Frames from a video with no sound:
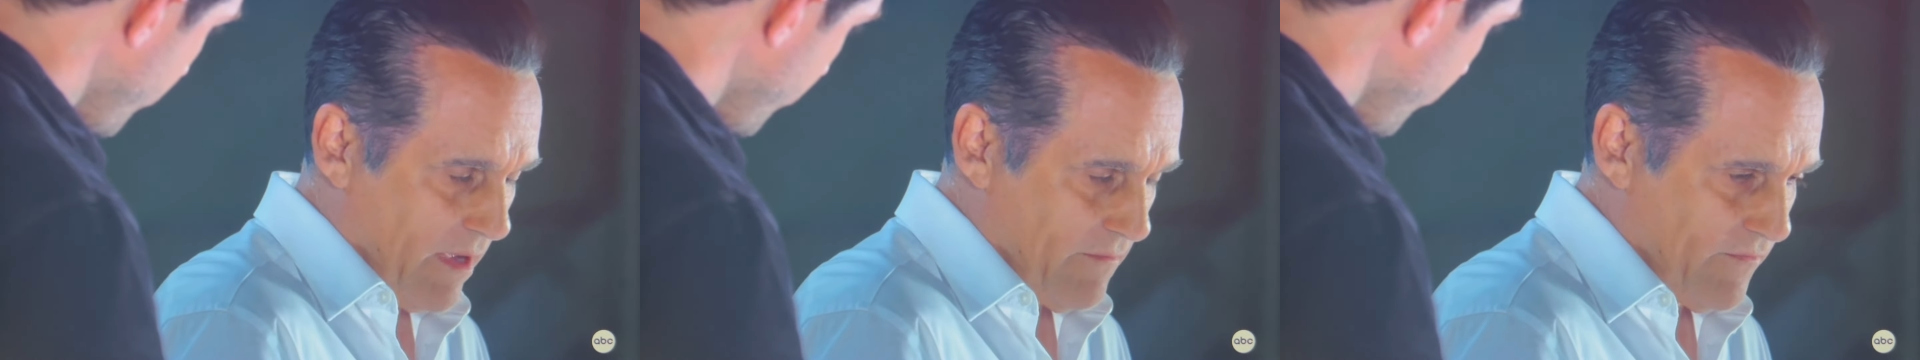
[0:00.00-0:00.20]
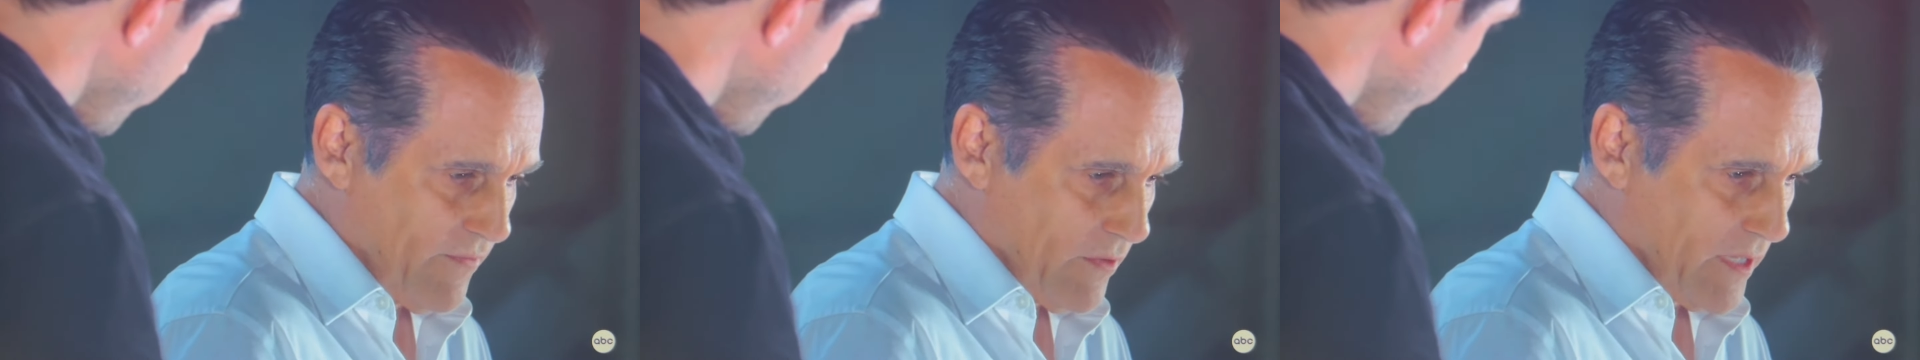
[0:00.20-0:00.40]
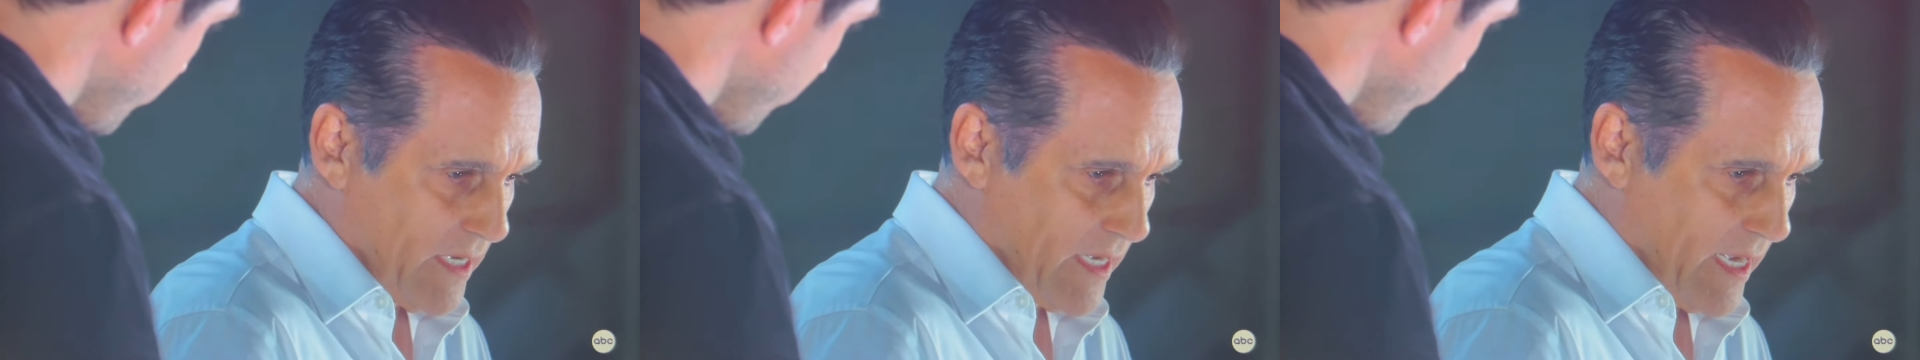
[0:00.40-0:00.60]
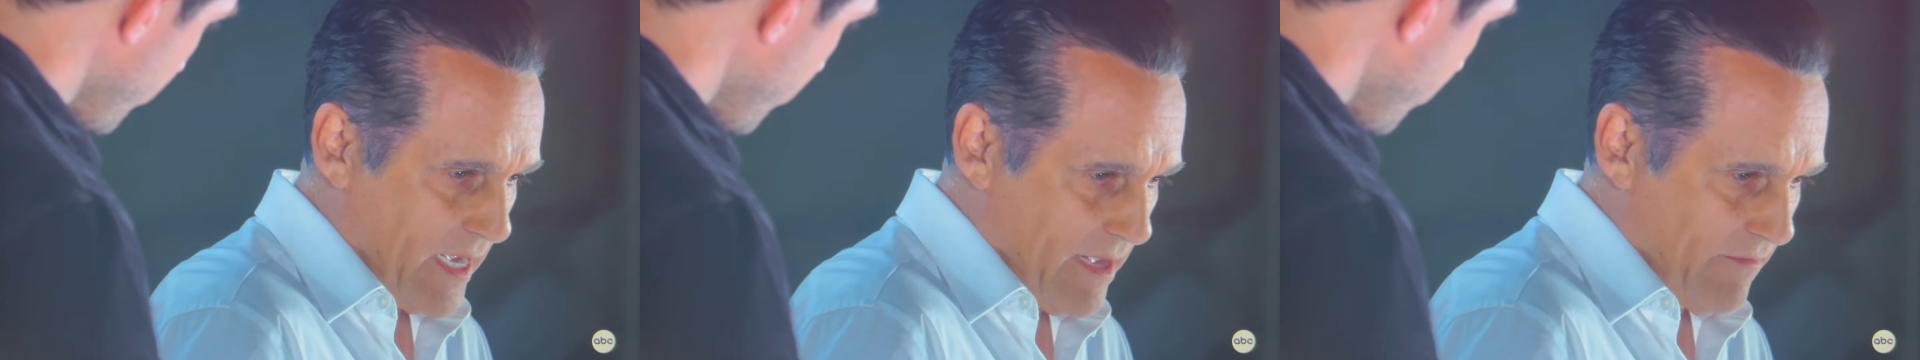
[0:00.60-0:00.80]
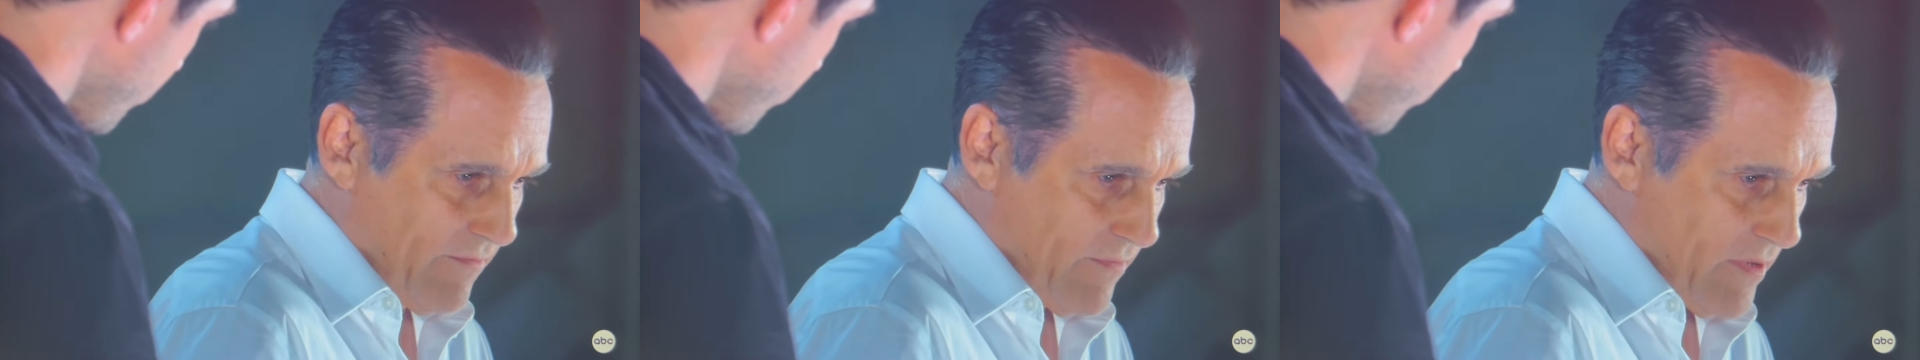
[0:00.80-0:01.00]
I feel like I
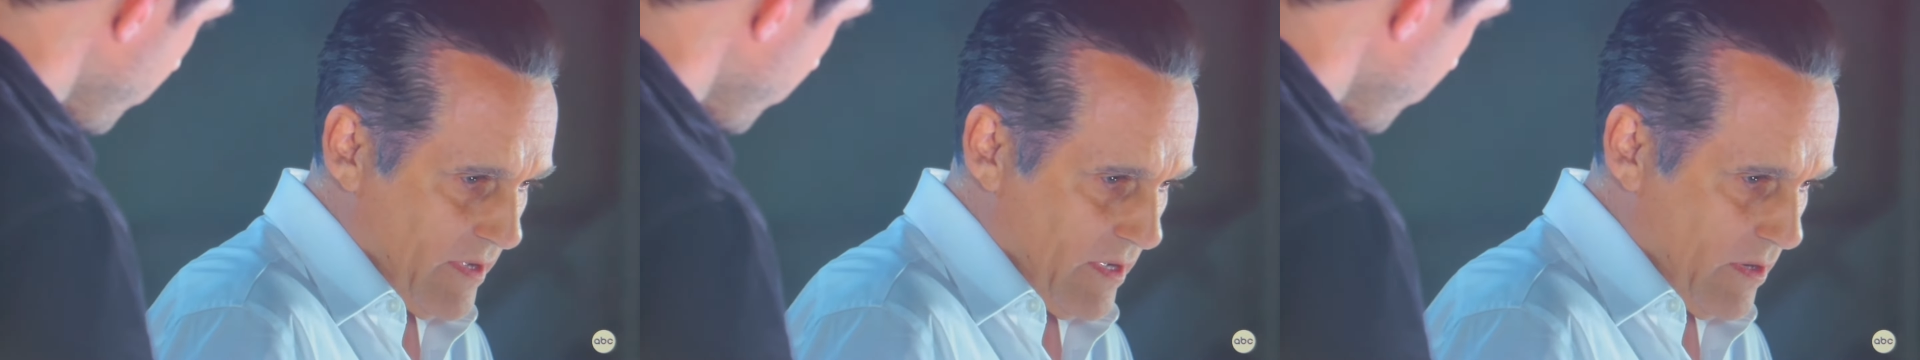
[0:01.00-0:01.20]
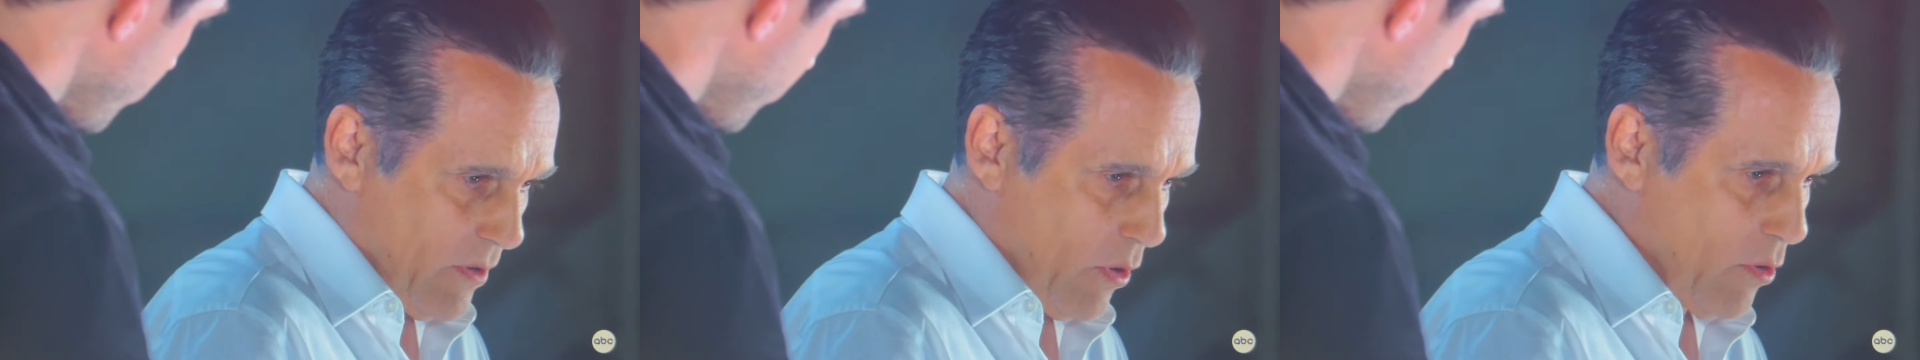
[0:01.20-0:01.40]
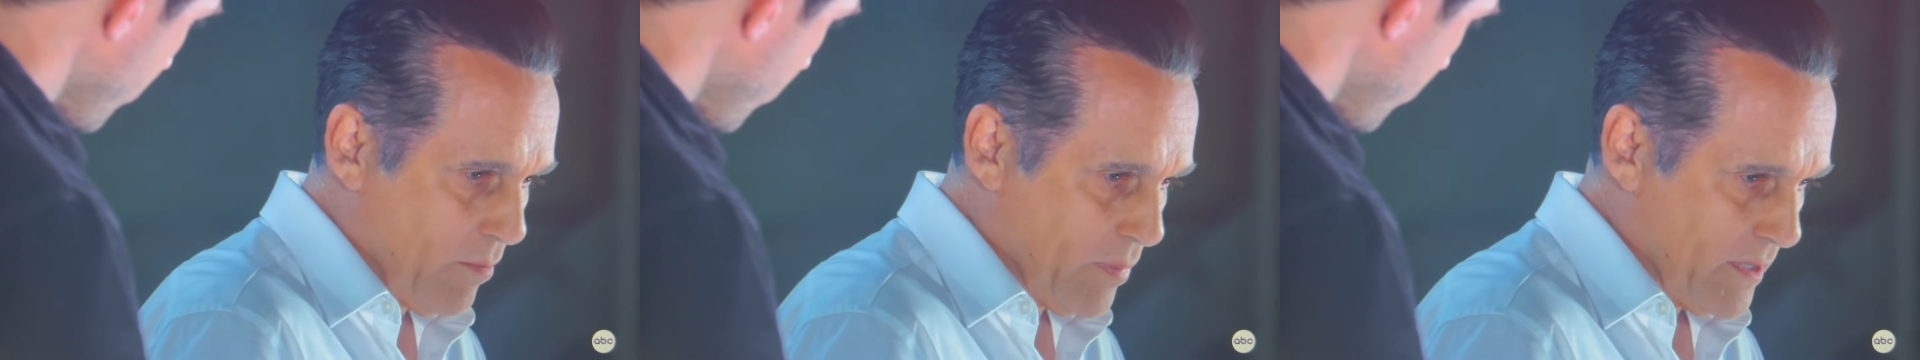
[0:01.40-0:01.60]
have hope.